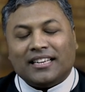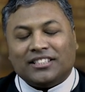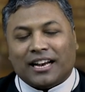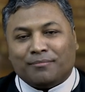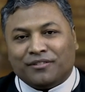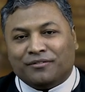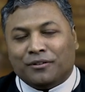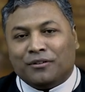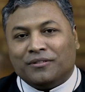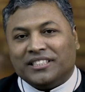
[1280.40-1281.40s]
and chapter
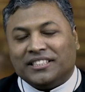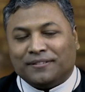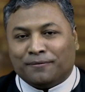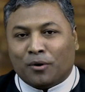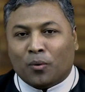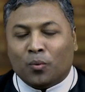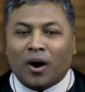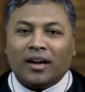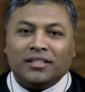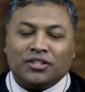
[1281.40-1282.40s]
4, verses
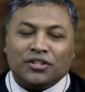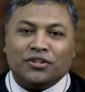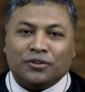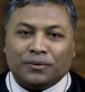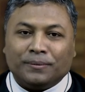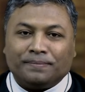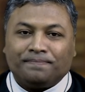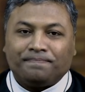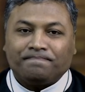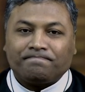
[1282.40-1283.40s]
1 to 2.
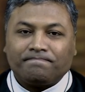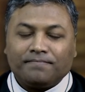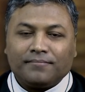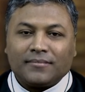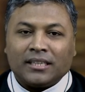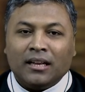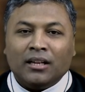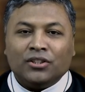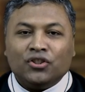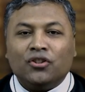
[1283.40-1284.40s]

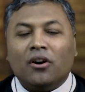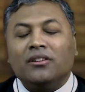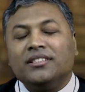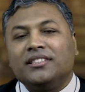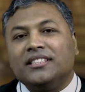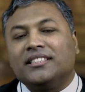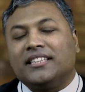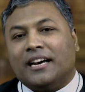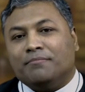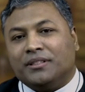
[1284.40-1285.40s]
John's
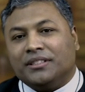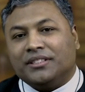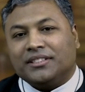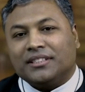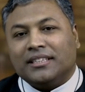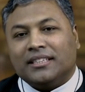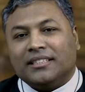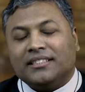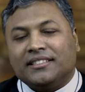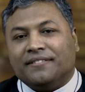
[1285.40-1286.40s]
disciples
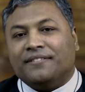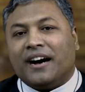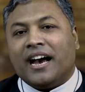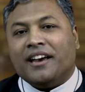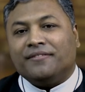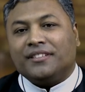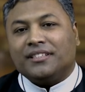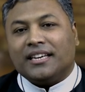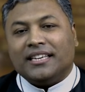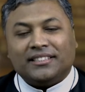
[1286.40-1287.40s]
survived
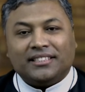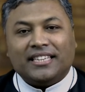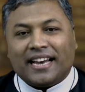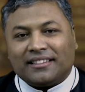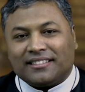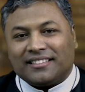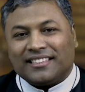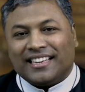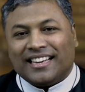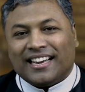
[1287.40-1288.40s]
his death
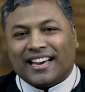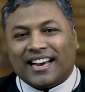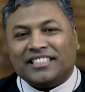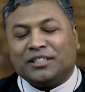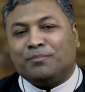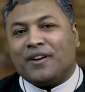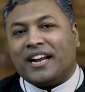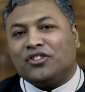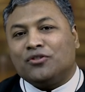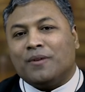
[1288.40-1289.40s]
and
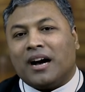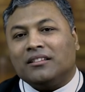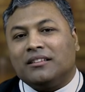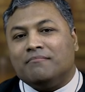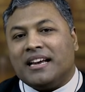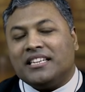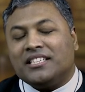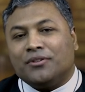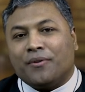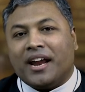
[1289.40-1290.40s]
spread throughout the
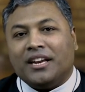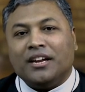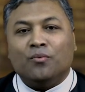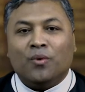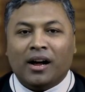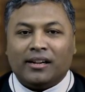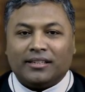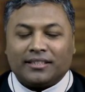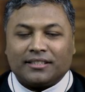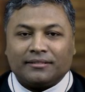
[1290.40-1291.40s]
Mediterranean
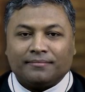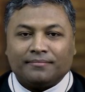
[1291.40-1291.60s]
world.